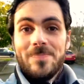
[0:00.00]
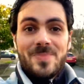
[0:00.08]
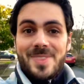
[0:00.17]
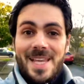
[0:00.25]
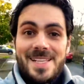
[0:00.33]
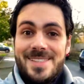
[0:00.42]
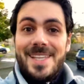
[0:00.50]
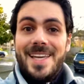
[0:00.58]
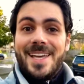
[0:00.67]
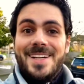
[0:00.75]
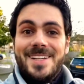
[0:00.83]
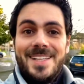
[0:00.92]
That's
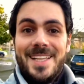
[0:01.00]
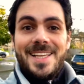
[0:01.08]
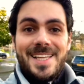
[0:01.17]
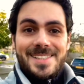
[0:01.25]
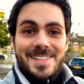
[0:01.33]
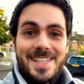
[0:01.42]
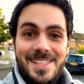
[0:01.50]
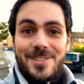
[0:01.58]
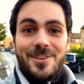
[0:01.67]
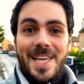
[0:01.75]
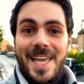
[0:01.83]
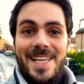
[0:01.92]
it. That's
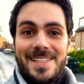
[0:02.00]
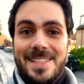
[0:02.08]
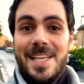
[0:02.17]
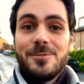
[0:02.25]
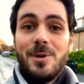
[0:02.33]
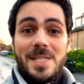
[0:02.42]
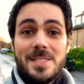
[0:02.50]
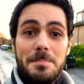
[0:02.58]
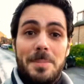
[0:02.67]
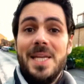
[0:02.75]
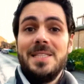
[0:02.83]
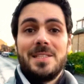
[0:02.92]
literally it. That's why it's a
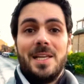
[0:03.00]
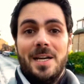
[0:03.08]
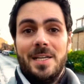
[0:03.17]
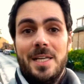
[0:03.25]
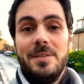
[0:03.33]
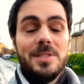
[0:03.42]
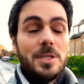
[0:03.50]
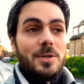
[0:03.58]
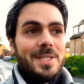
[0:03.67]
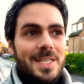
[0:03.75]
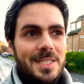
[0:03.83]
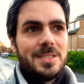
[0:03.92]
baseline. Even though
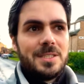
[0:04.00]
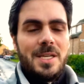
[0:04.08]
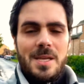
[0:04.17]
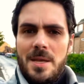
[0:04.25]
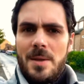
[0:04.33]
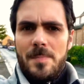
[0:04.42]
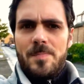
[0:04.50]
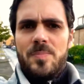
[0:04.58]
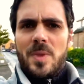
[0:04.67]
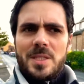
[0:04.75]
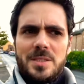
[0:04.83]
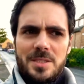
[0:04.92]
it is
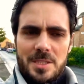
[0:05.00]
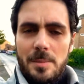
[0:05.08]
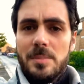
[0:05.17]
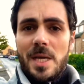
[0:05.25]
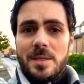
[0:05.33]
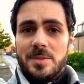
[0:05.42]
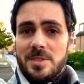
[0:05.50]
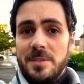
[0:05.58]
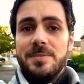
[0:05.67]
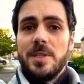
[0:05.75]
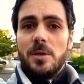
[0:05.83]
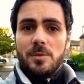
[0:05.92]
sometimes
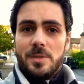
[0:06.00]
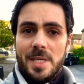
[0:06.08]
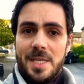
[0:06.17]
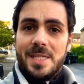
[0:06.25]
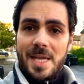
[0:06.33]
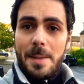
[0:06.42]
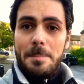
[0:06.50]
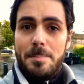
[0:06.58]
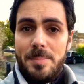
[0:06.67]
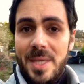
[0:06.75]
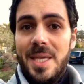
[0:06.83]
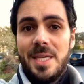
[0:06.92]
difficult, it can
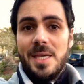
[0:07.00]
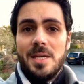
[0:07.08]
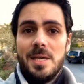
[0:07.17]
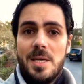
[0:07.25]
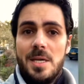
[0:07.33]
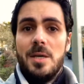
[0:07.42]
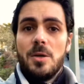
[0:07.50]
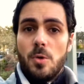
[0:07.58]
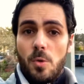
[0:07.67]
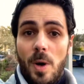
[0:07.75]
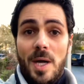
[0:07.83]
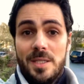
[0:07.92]
be
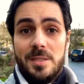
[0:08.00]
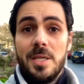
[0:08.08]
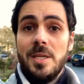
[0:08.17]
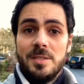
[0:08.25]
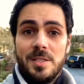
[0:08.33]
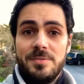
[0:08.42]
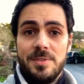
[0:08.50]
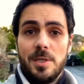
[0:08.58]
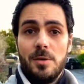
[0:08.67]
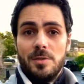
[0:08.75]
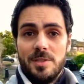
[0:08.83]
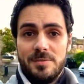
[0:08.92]
quite
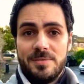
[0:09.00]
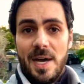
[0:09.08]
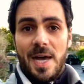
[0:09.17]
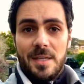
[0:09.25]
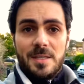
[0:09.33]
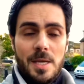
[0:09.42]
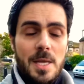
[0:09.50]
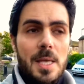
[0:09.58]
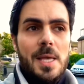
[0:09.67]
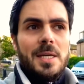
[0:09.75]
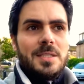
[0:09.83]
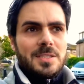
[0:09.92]
difficult, in fact.
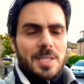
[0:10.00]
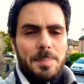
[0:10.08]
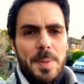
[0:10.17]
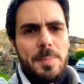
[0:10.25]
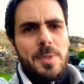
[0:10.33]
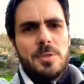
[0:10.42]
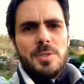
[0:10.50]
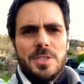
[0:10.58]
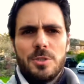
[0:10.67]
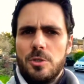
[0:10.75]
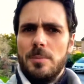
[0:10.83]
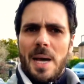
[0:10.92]
Some people do
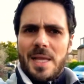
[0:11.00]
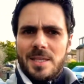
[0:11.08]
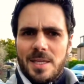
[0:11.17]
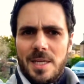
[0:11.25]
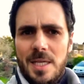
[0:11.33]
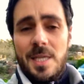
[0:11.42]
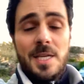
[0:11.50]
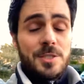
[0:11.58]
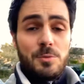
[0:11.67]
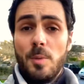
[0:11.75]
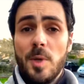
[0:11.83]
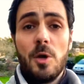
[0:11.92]
this automatically.
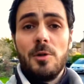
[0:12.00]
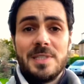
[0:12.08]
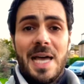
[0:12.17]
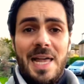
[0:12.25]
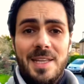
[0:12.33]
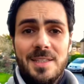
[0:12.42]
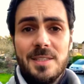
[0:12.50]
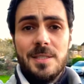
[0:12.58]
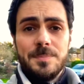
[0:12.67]
It's what we call talent.